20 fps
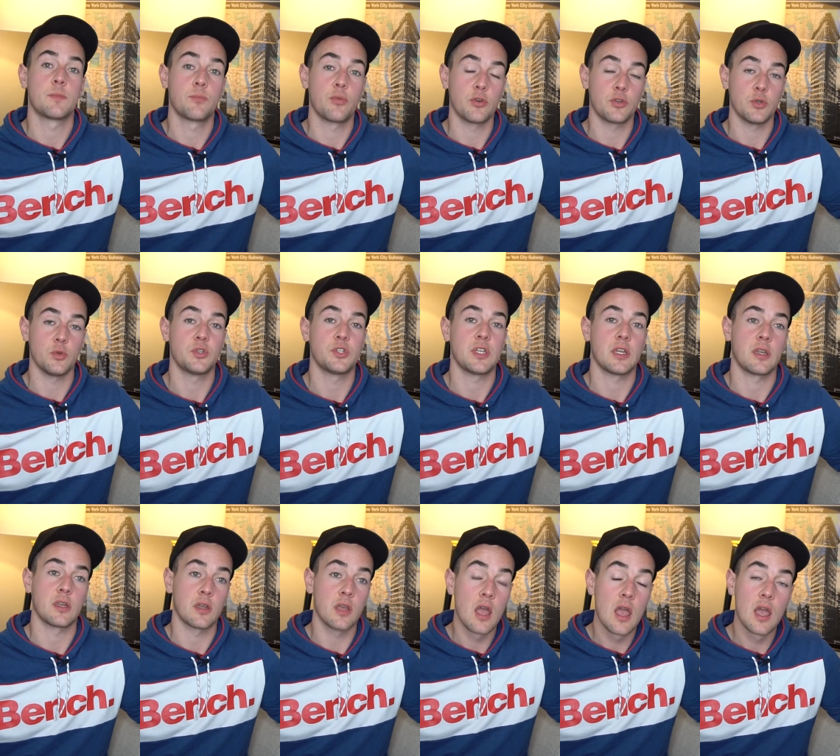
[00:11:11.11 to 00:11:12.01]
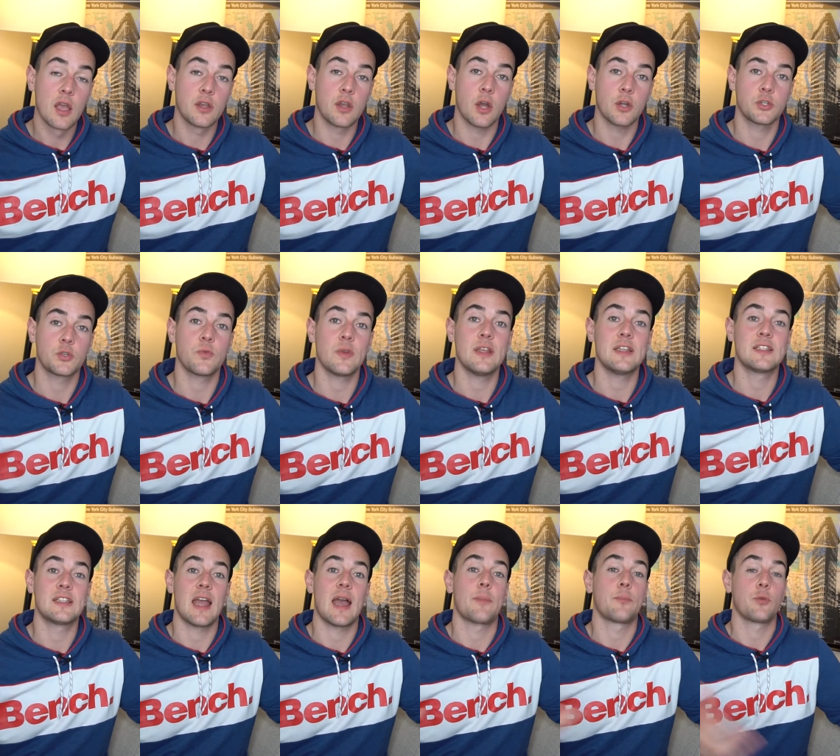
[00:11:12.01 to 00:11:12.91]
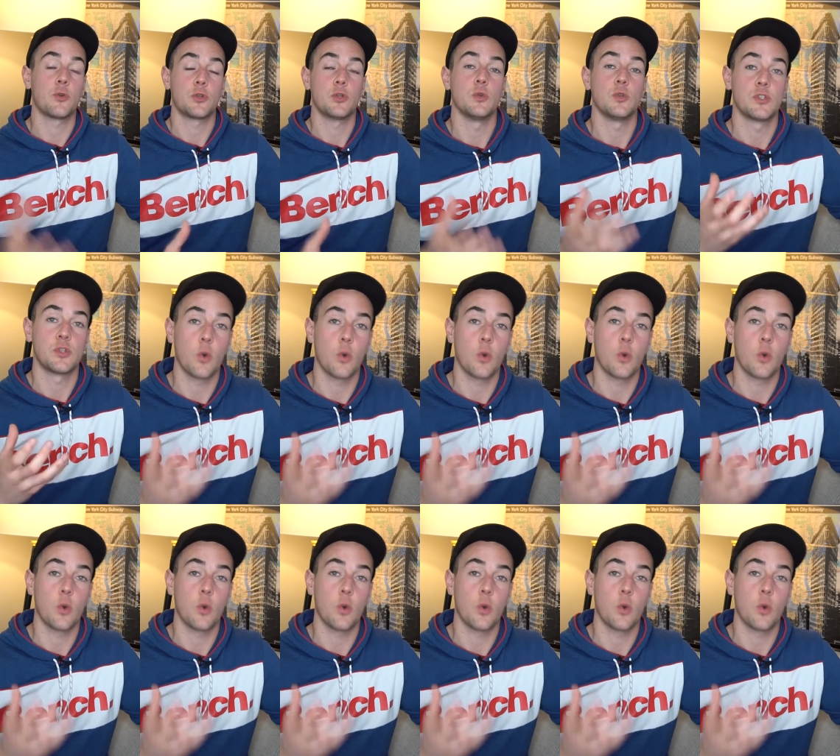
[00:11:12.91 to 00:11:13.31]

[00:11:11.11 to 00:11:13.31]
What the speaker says: producing countries that produce